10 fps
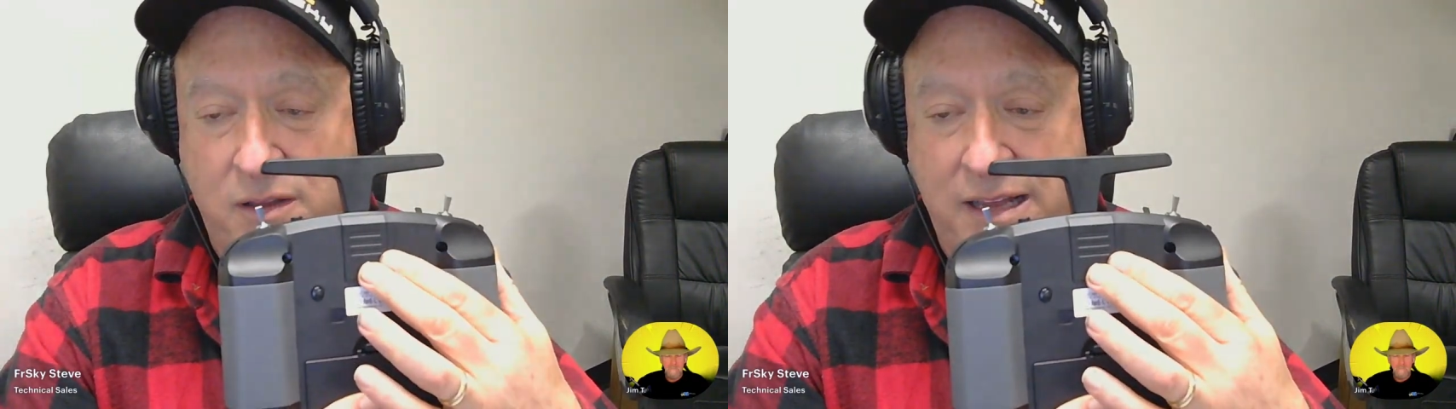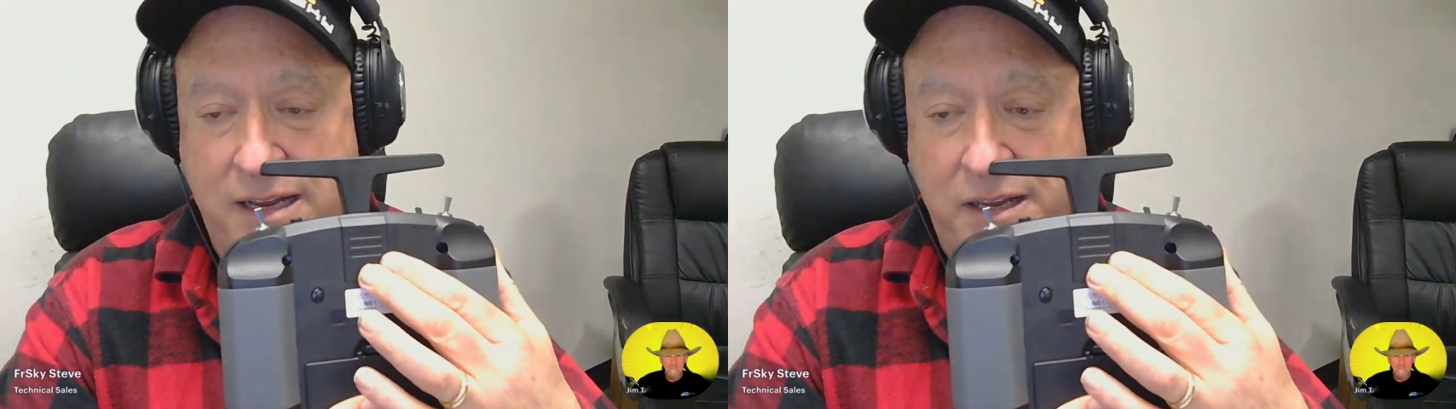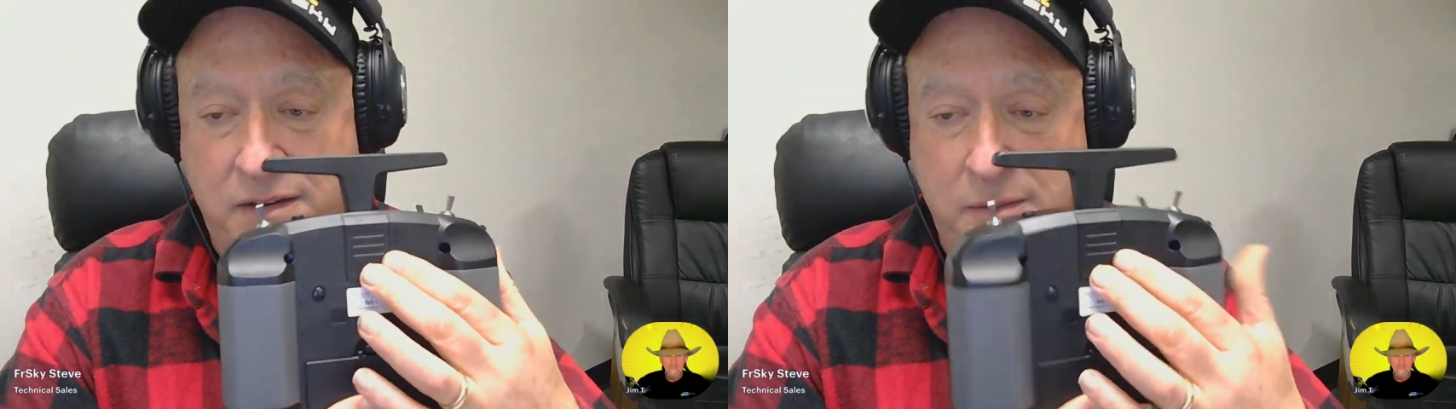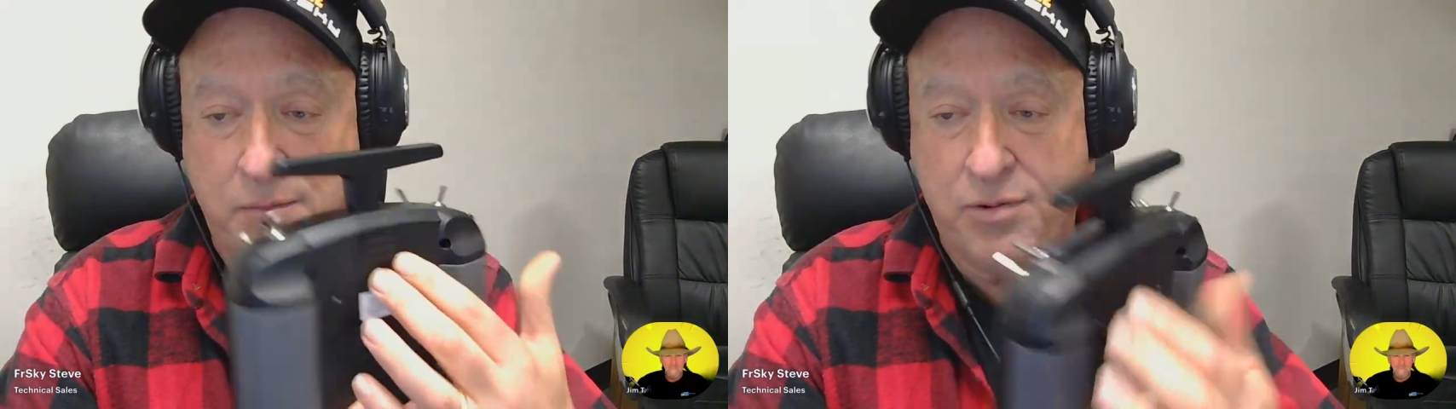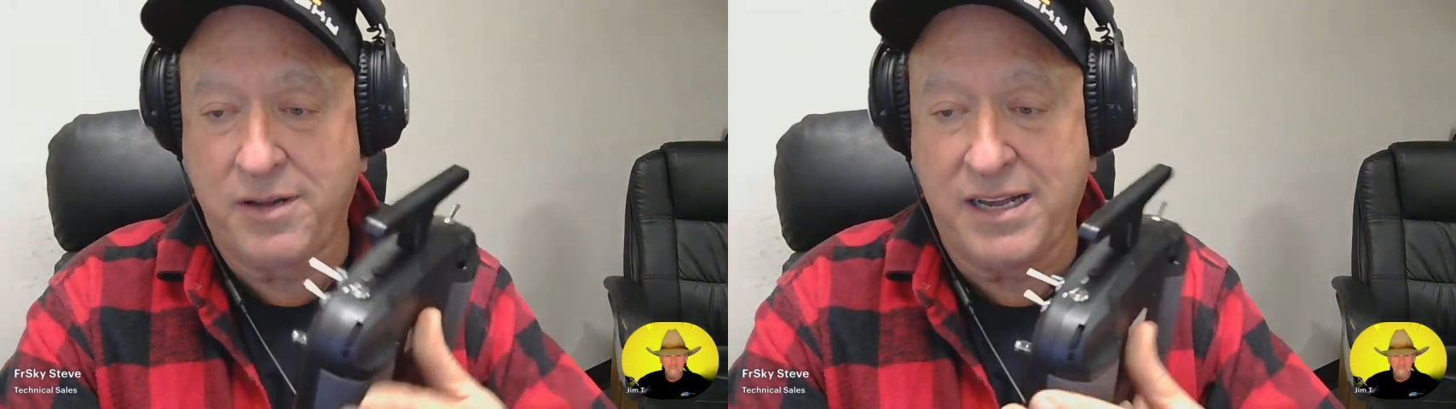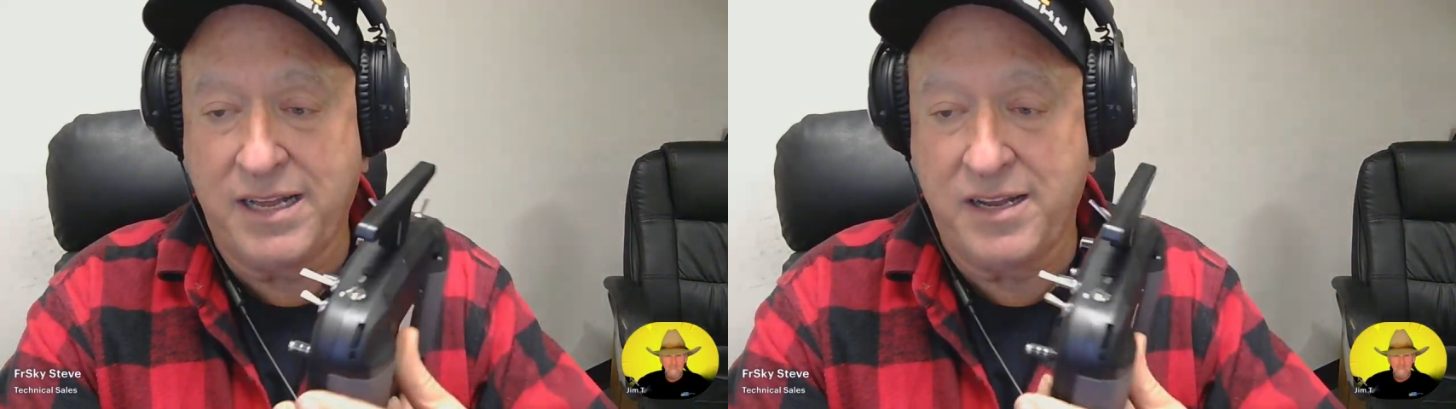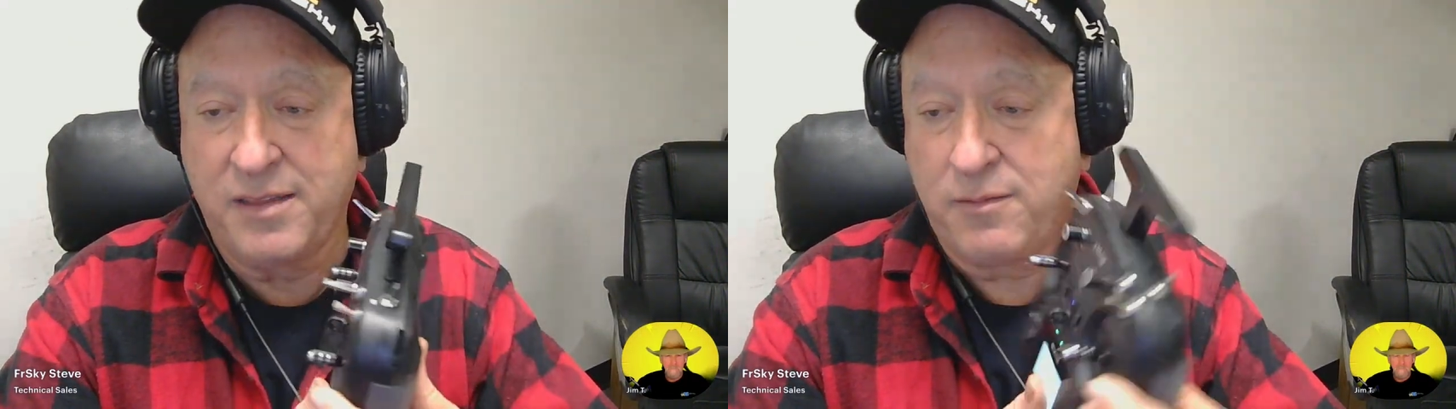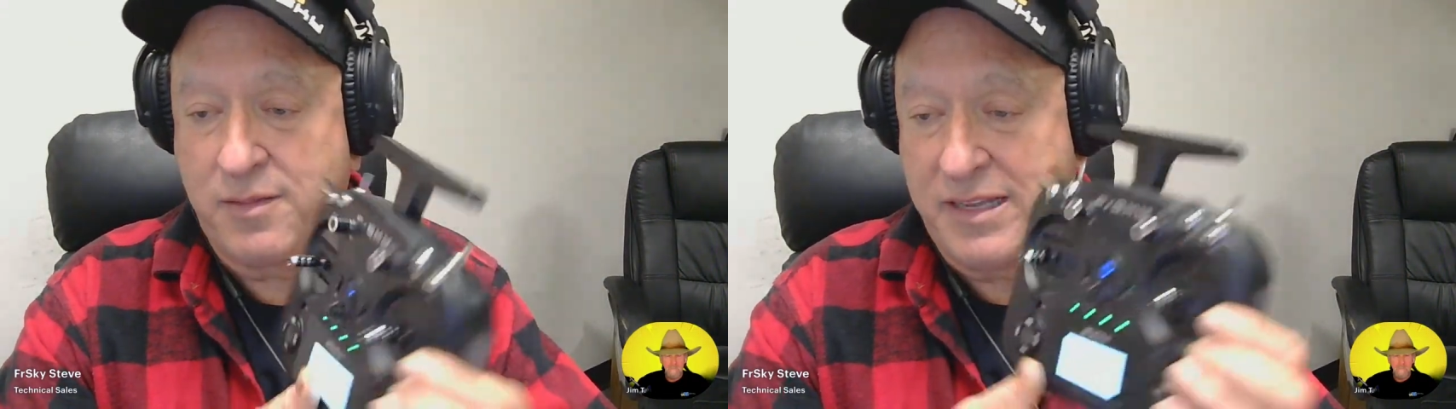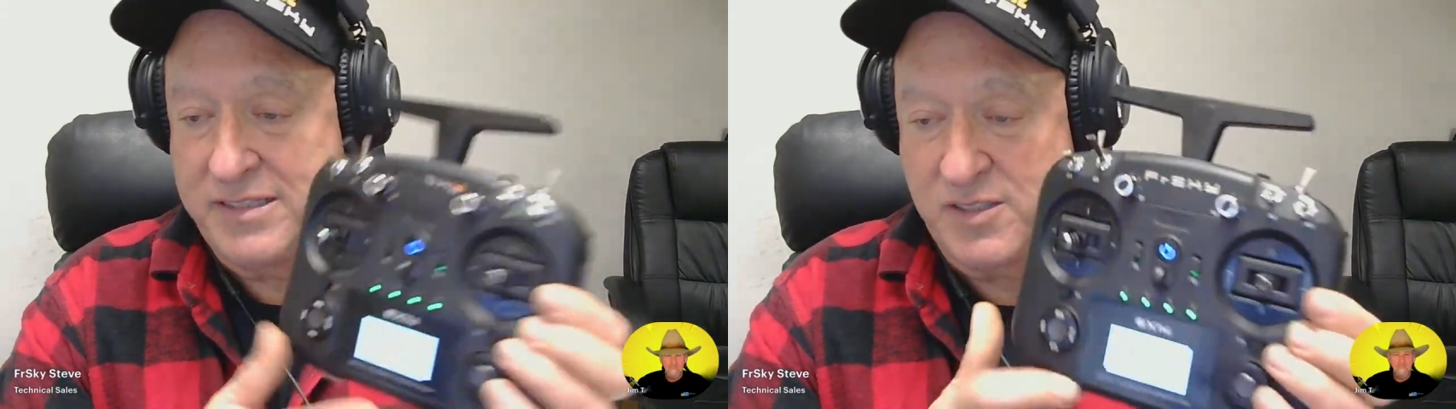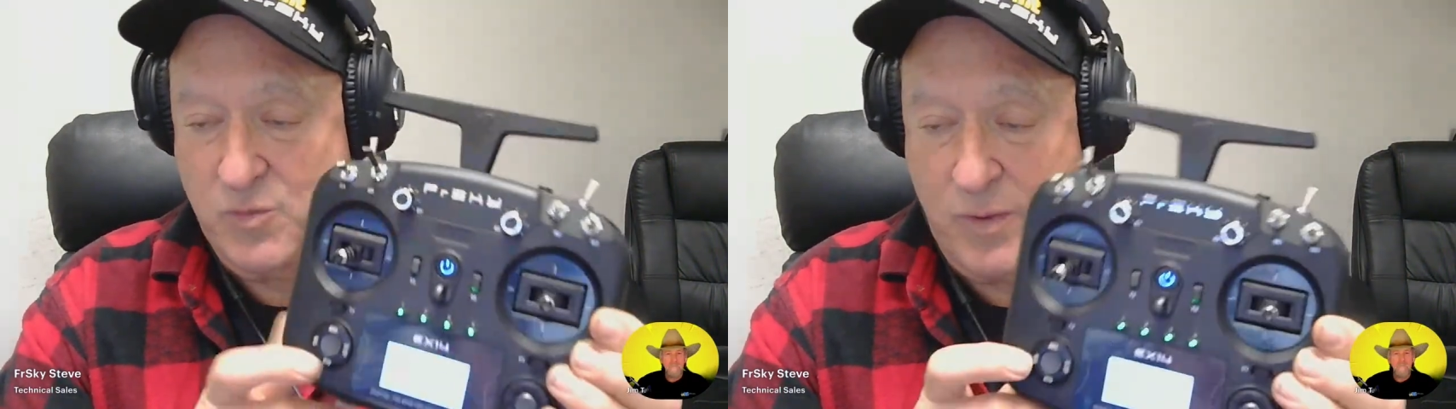that you can put on other
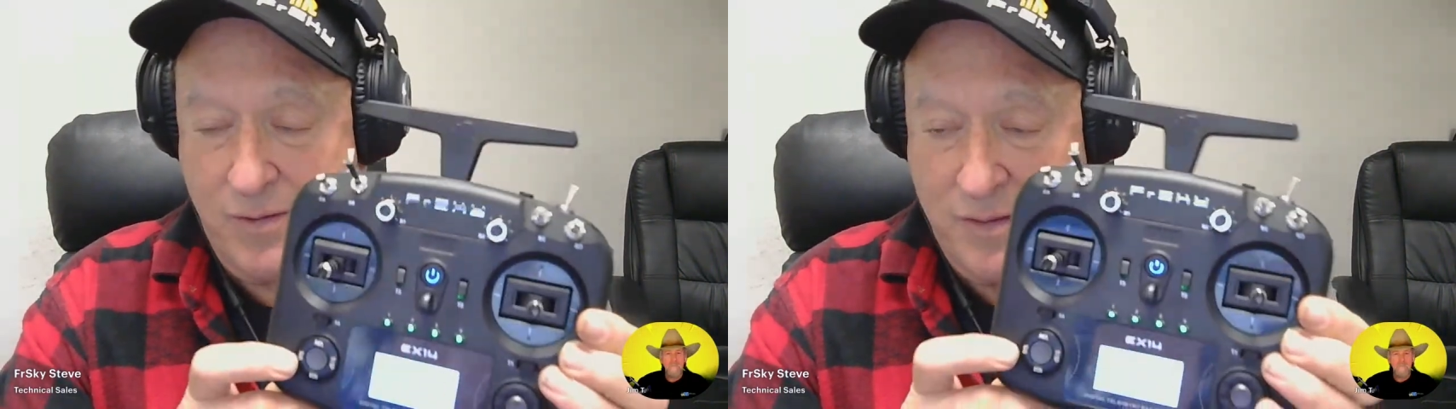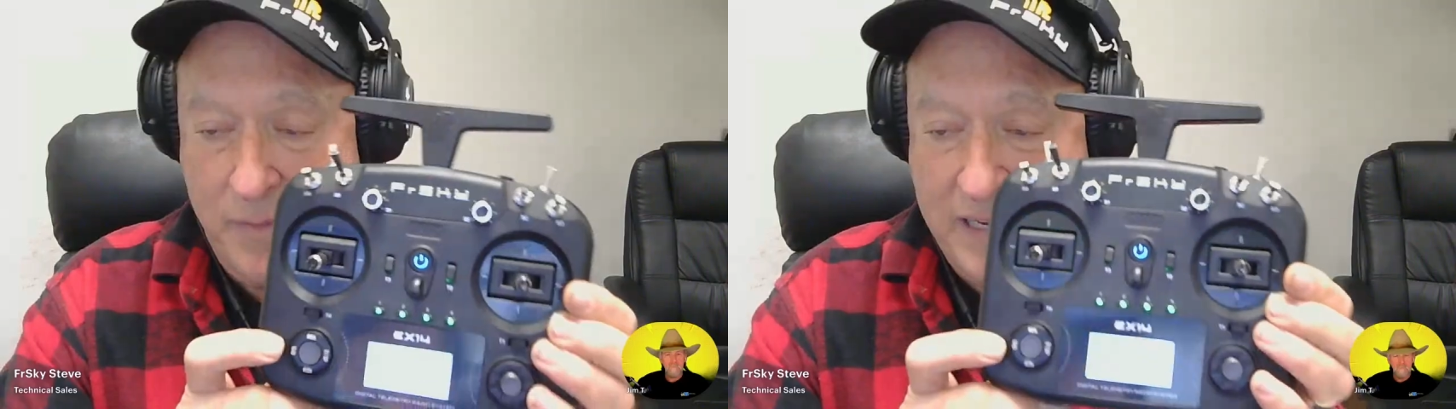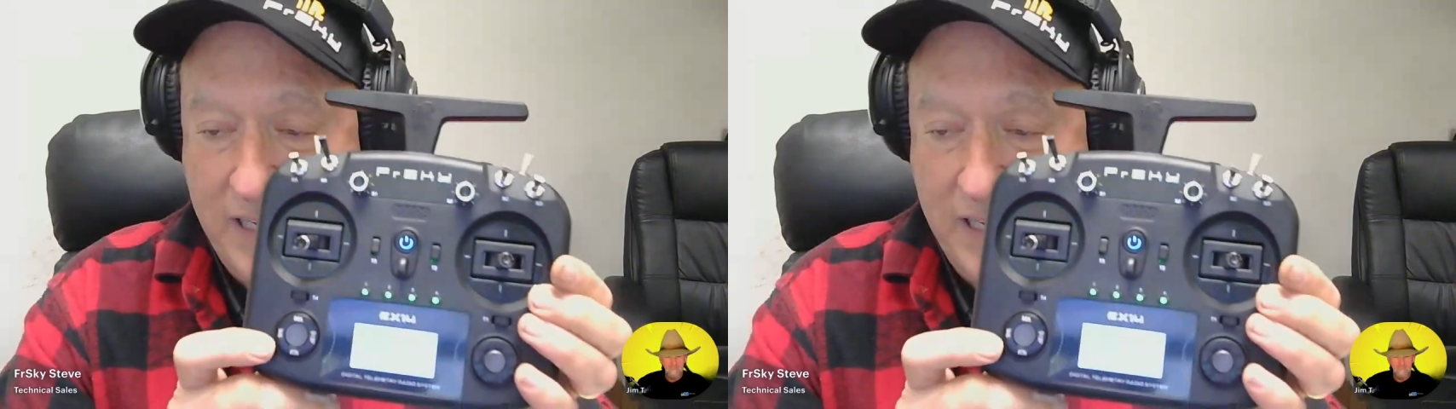things as well to make it